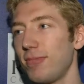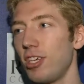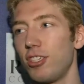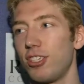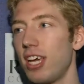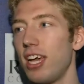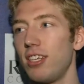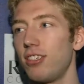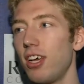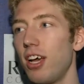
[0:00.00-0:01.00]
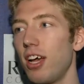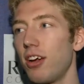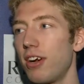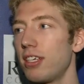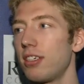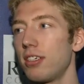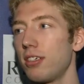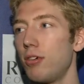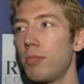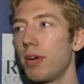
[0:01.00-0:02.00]
As you say, it's a great
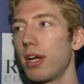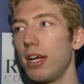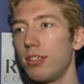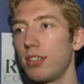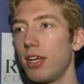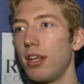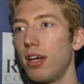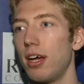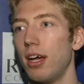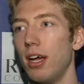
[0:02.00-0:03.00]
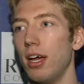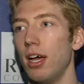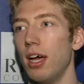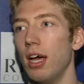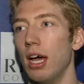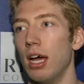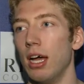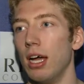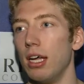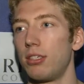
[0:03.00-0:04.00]
group of guys, and
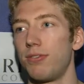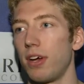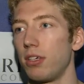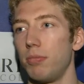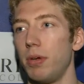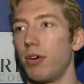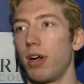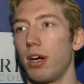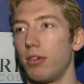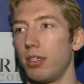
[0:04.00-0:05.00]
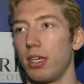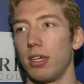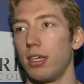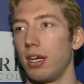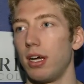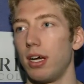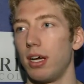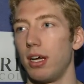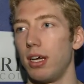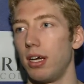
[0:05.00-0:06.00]
it's fun to be around. And,
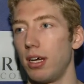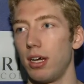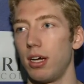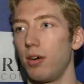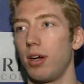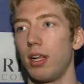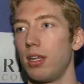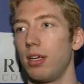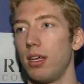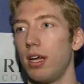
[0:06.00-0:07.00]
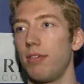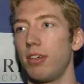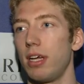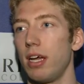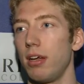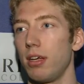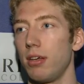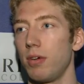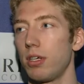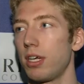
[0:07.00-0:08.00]
well, every day
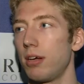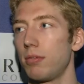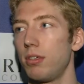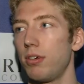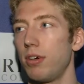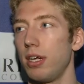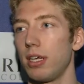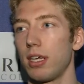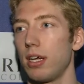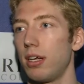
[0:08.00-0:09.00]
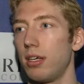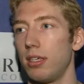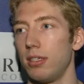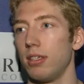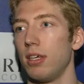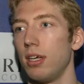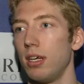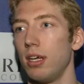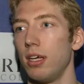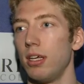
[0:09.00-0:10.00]
when you come to the rink, and
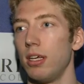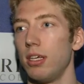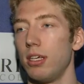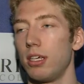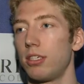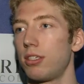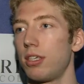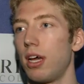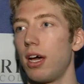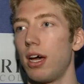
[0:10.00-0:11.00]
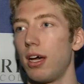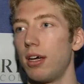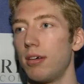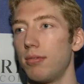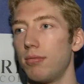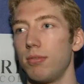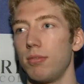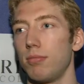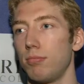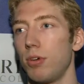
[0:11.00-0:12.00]
you just
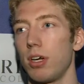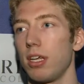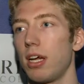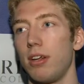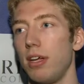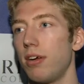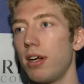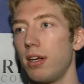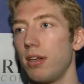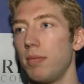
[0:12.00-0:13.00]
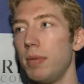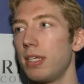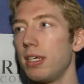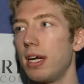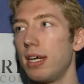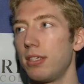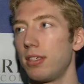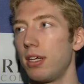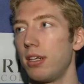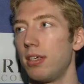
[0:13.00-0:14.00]
want to get here and meet the guys
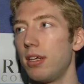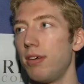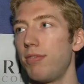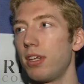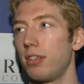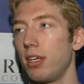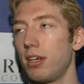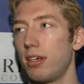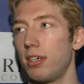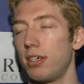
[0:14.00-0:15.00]
and have fun together.